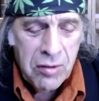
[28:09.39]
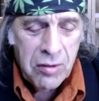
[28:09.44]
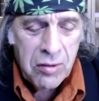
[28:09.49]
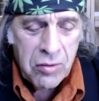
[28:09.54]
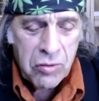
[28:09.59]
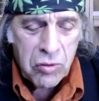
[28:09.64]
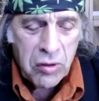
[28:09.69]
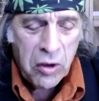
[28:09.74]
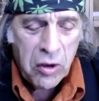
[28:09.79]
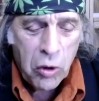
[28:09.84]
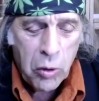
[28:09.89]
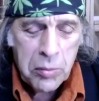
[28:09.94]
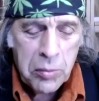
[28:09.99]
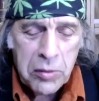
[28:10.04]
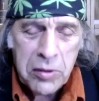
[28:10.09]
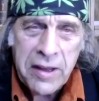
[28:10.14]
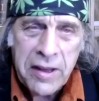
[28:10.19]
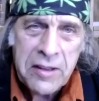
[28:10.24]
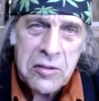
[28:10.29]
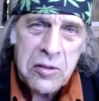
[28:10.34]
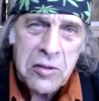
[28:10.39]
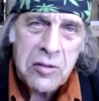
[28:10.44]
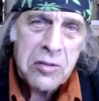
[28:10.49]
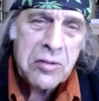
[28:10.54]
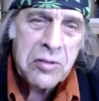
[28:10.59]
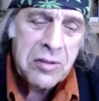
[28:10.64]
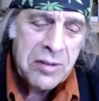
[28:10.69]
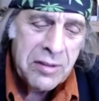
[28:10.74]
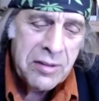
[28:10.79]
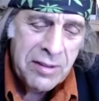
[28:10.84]
so I hope you like
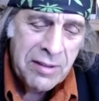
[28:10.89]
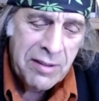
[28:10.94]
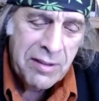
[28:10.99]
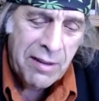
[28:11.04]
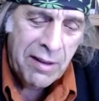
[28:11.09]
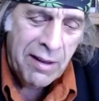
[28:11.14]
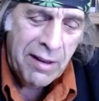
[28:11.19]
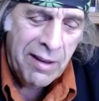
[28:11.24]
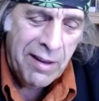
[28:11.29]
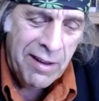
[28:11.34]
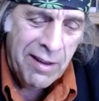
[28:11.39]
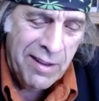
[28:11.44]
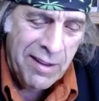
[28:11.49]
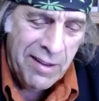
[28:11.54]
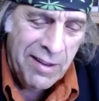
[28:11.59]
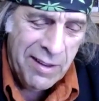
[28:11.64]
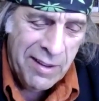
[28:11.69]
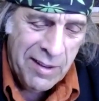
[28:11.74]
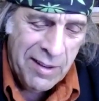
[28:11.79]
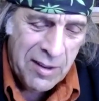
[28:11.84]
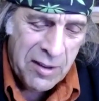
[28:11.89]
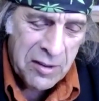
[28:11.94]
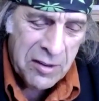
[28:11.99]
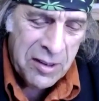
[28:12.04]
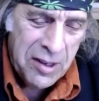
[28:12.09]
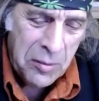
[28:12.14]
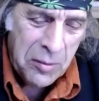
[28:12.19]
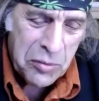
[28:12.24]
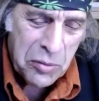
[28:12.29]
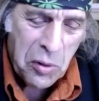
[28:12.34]
this.
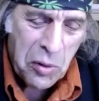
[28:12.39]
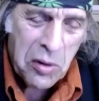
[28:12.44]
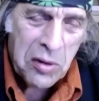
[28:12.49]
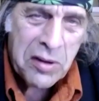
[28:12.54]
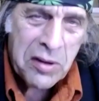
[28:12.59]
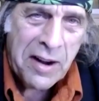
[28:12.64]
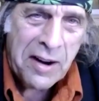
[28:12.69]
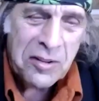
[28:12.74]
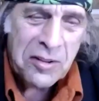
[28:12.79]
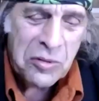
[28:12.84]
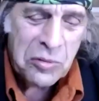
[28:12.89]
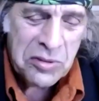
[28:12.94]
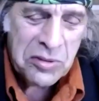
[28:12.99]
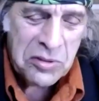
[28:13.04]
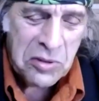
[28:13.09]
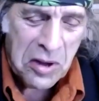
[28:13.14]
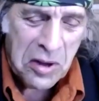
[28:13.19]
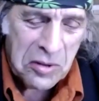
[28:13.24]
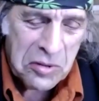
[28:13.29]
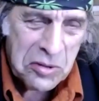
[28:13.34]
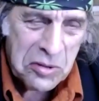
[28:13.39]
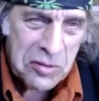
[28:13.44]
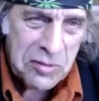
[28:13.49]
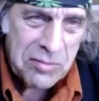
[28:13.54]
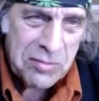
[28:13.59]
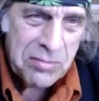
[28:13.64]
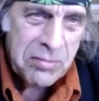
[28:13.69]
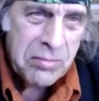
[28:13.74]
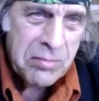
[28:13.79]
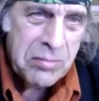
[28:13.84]
Keep throwing cards. We'll talk soon.
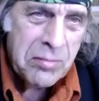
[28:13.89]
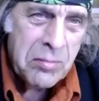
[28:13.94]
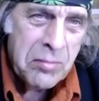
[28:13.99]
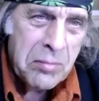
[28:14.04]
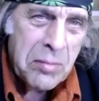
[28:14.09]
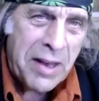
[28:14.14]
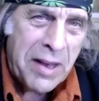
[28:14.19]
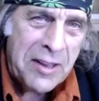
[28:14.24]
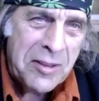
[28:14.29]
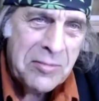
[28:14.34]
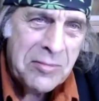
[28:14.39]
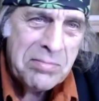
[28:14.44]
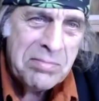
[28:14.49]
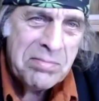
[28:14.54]
Bye.